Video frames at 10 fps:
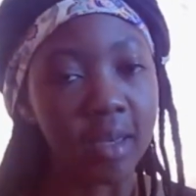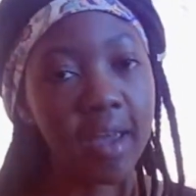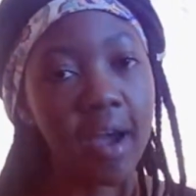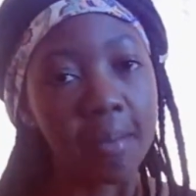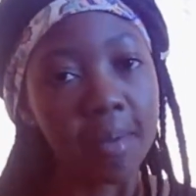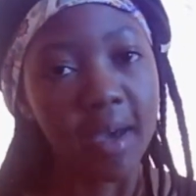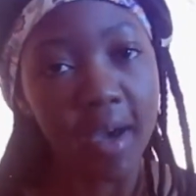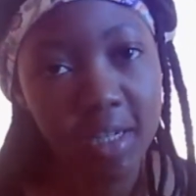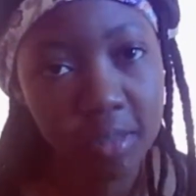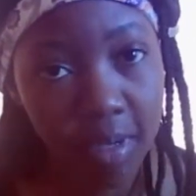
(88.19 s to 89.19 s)
the guy
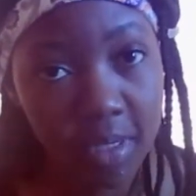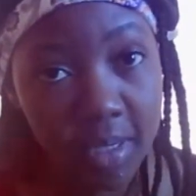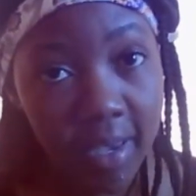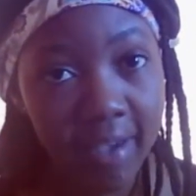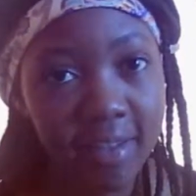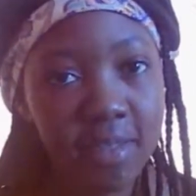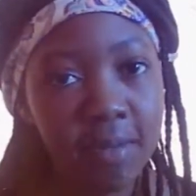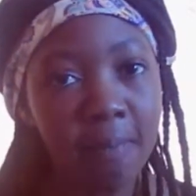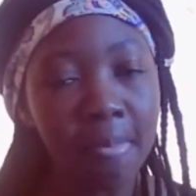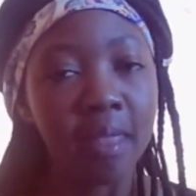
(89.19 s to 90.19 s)
behind SpaceX,
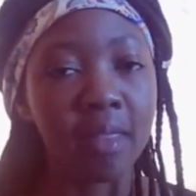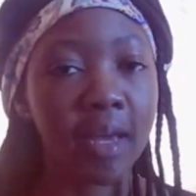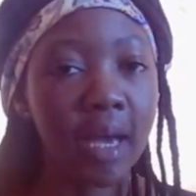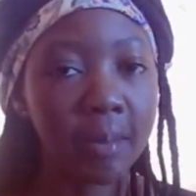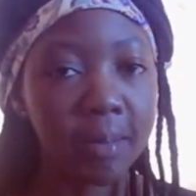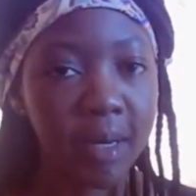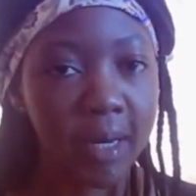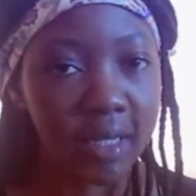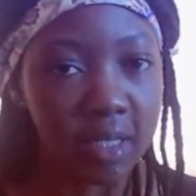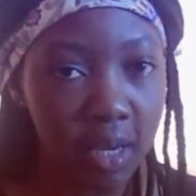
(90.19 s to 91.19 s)
the guy
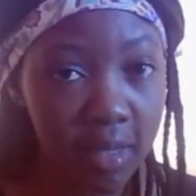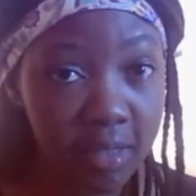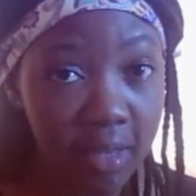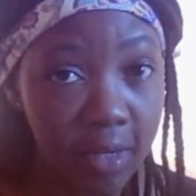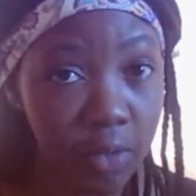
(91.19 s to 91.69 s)
behind Tesla.